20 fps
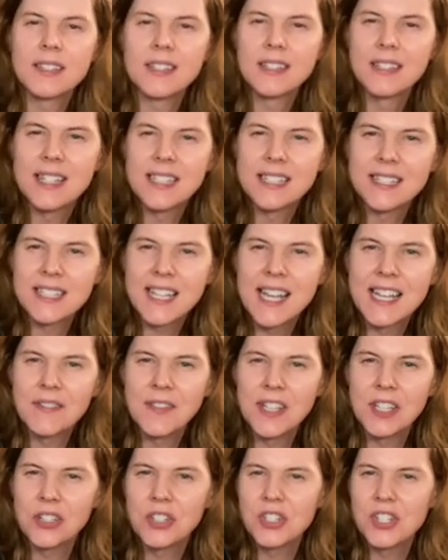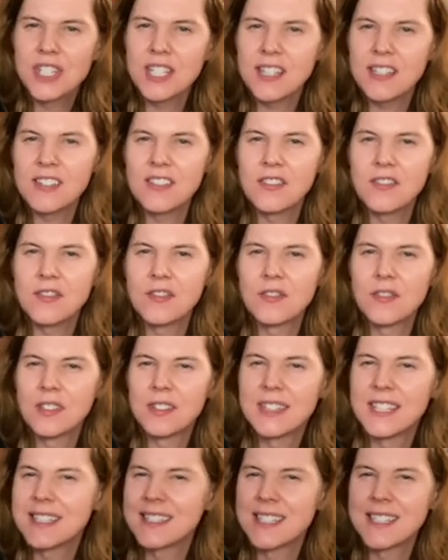this kind of energy of
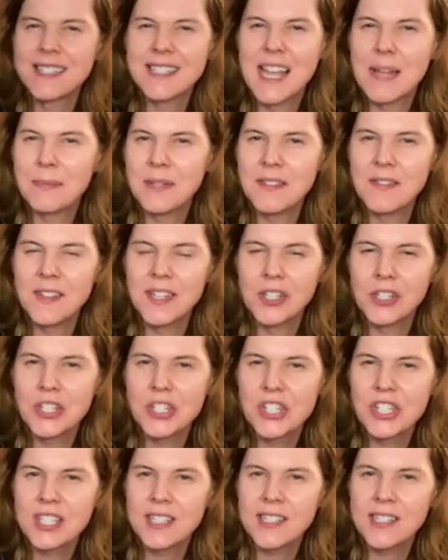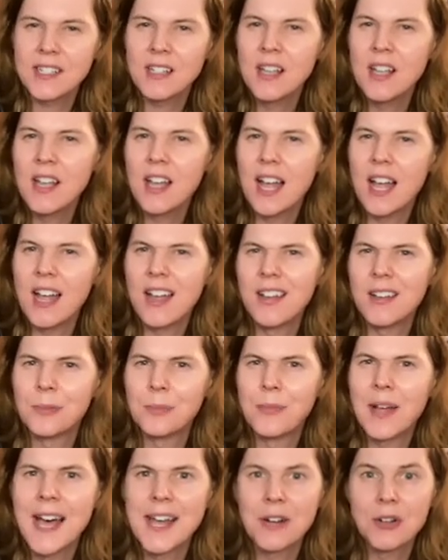this deceptive energy.
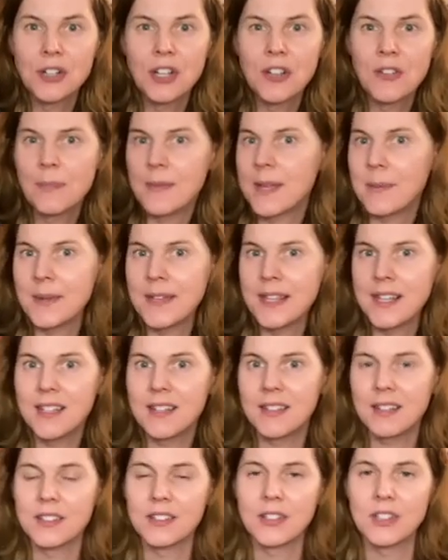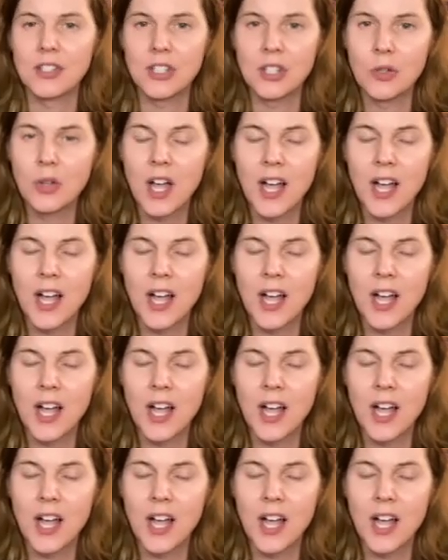I don't know, maybe you